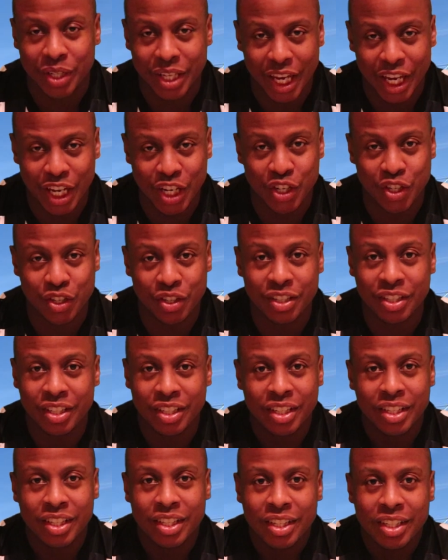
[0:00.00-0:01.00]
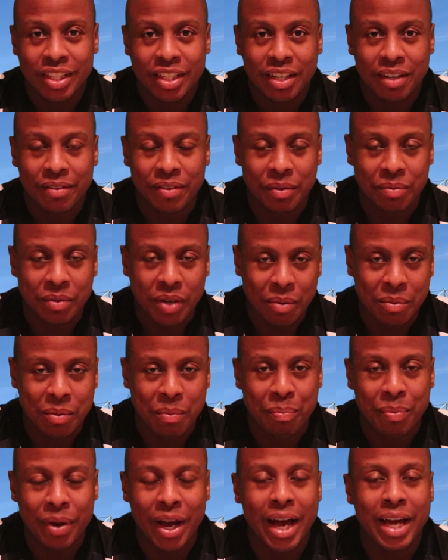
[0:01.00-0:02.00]
occasion of him
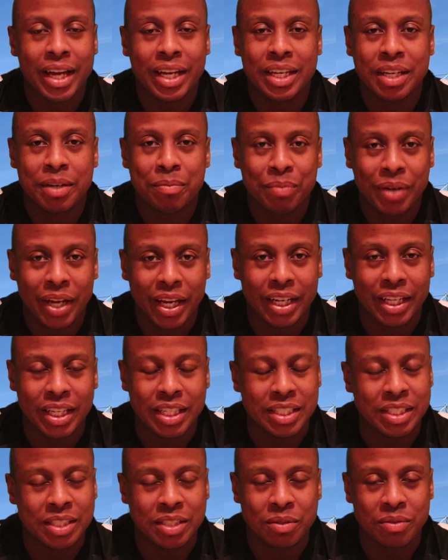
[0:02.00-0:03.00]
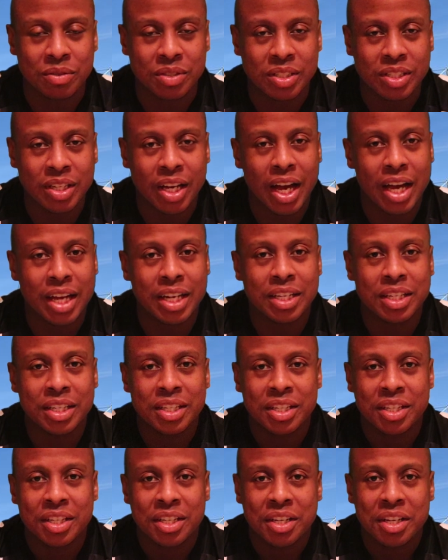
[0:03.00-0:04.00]
coming back, playing against his old side.
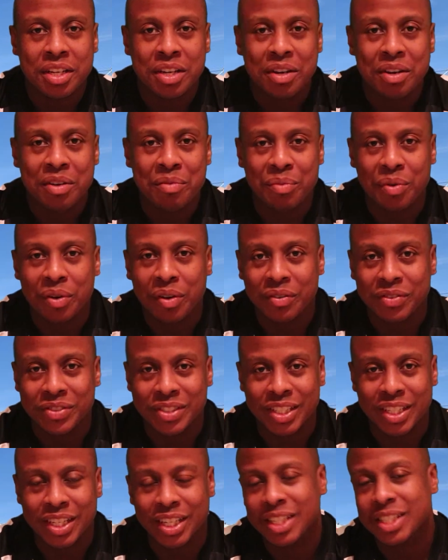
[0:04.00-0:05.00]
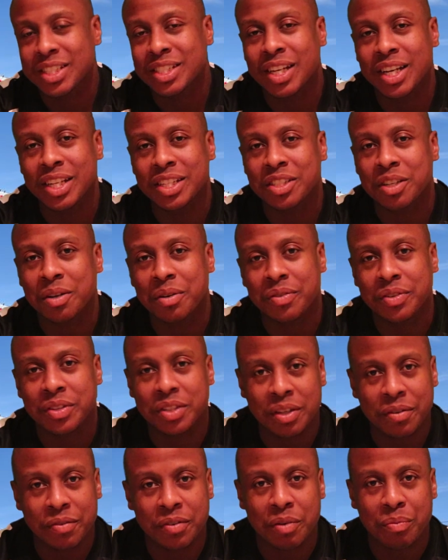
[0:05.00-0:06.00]
But obviously they decided to go with a
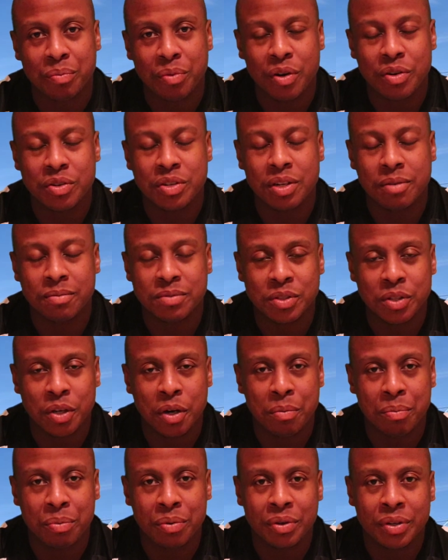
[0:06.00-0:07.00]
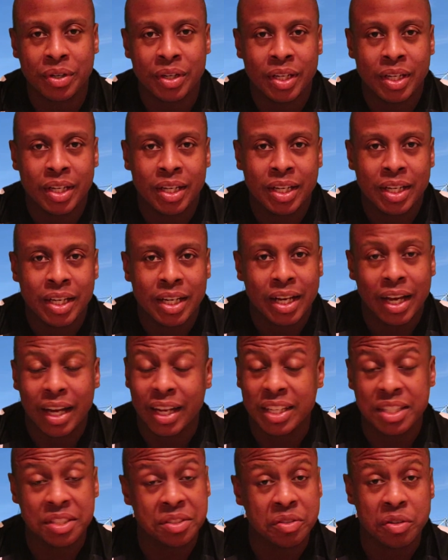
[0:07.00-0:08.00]
different approach up top,
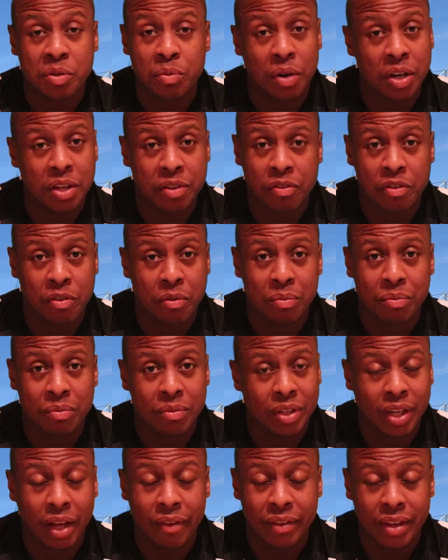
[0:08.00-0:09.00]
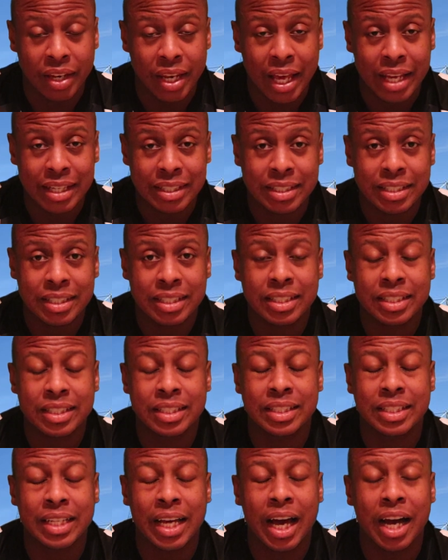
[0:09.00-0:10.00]
and it still worked for them nonetheless.
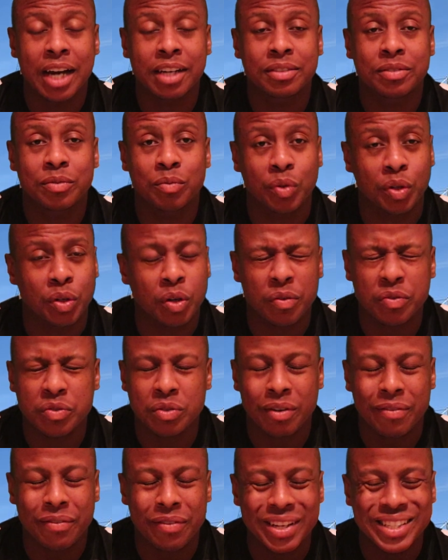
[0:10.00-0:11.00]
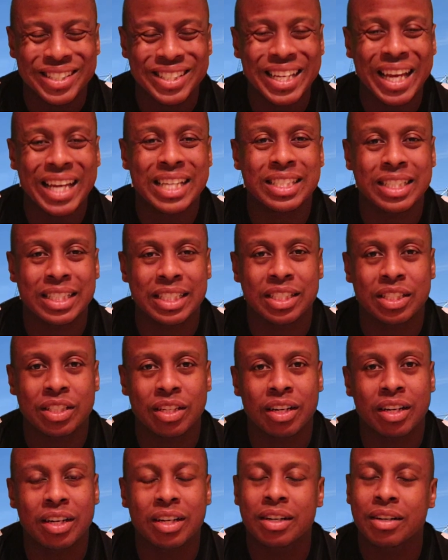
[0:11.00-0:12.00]
Now, we've got off to a fantastic
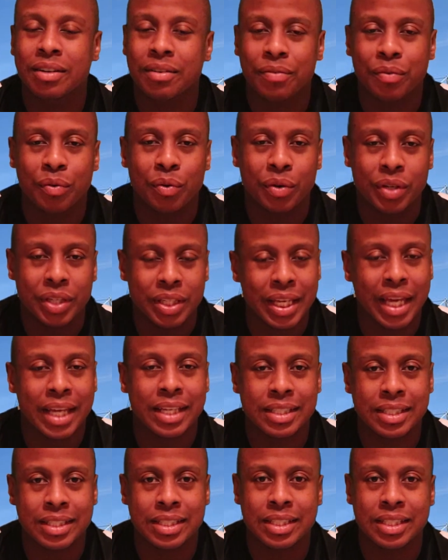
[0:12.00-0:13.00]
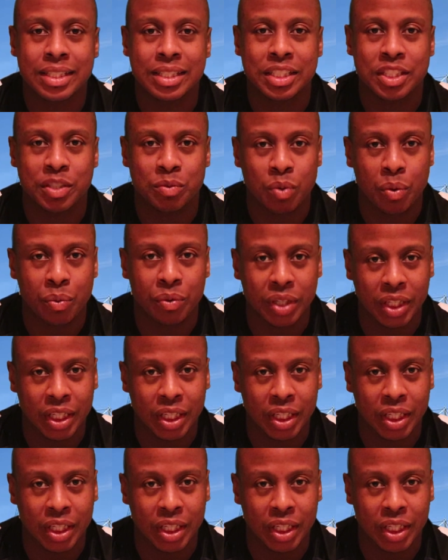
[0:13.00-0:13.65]
start. Thought, yes, this is what we